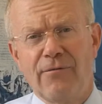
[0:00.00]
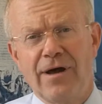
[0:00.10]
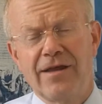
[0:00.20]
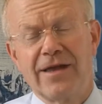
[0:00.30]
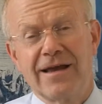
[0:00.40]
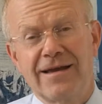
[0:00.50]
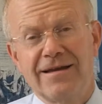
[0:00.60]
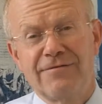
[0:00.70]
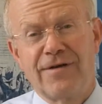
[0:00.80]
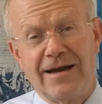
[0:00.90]
Well, I
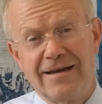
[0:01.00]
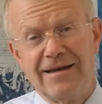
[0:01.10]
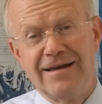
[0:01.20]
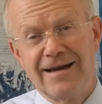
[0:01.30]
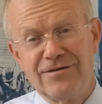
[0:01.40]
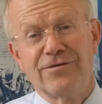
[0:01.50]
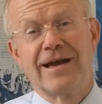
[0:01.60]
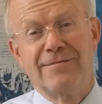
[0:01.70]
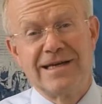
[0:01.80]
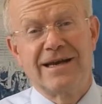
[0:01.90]
think, frankly, I don't
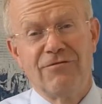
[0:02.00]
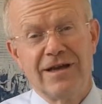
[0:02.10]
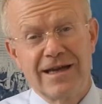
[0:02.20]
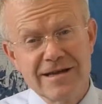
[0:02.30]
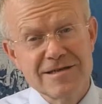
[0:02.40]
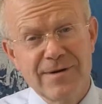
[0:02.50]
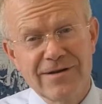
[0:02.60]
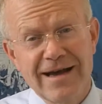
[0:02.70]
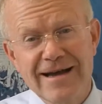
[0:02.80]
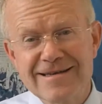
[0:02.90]
think anybody really cares about
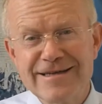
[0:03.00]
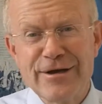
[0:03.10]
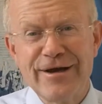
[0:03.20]
that.